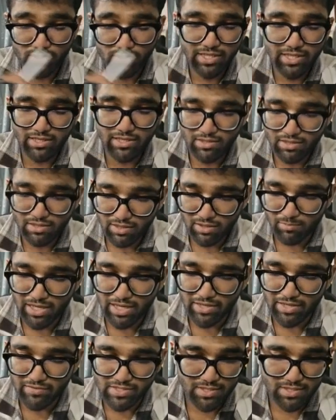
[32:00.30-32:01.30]
the
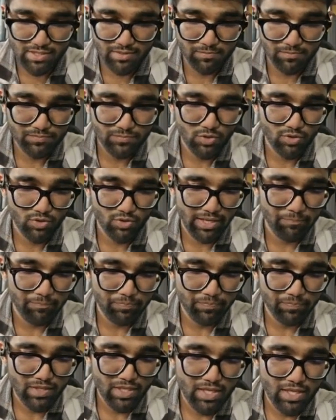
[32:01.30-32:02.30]
blood vessel. Okay.
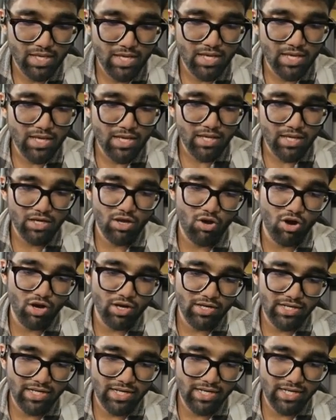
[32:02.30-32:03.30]
Now,
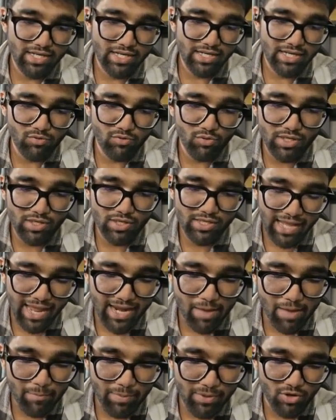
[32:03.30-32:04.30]
alternatively, what can
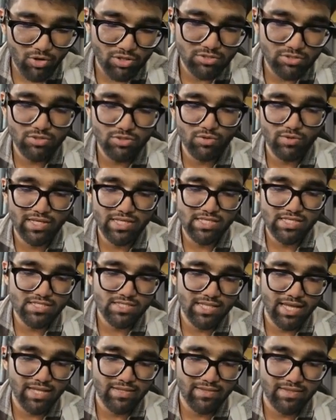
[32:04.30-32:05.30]
happen also is
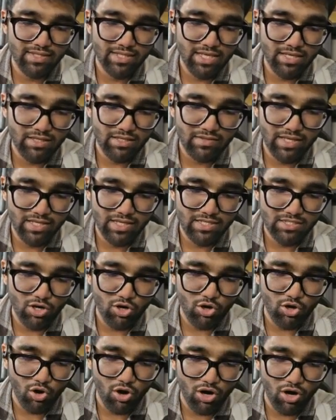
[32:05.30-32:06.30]
that there is a
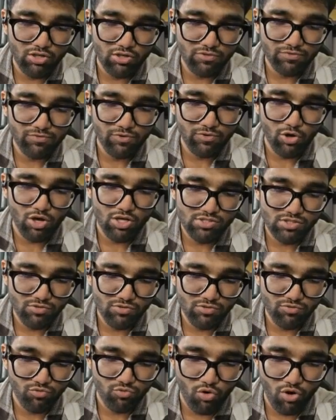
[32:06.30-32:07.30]
lot of loss
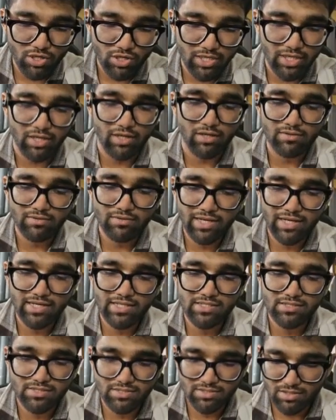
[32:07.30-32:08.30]
of water. That
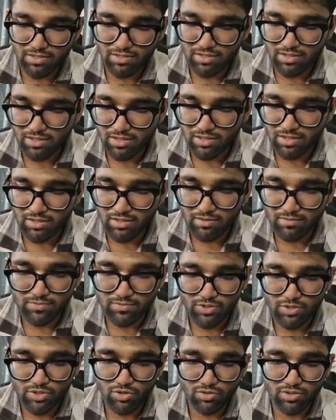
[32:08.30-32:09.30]
is,
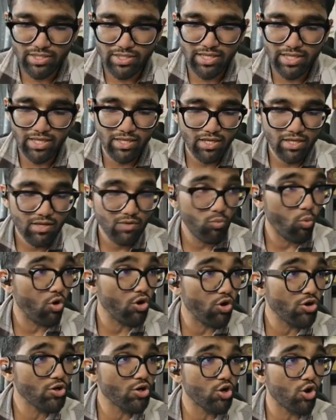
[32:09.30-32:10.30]
the
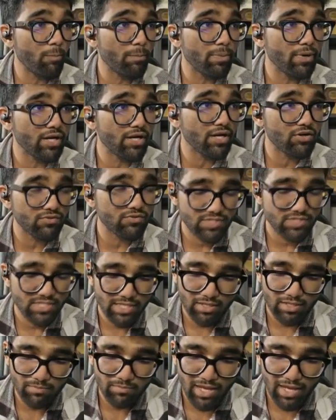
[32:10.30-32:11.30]
water component of
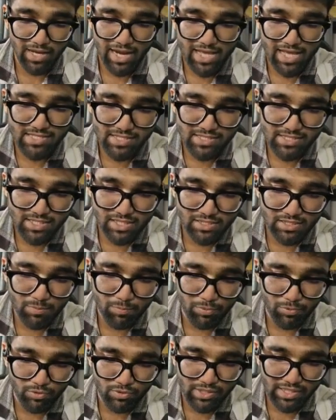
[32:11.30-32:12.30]
serum, and as a result, the
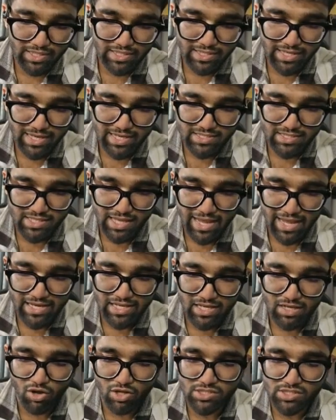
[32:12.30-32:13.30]
protein gets
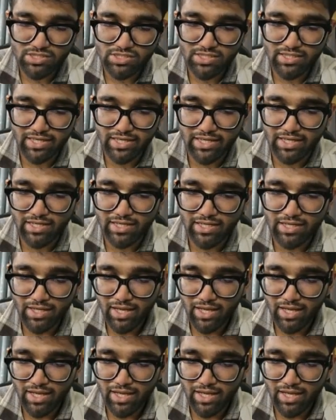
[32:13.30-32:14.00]
highly concentrated.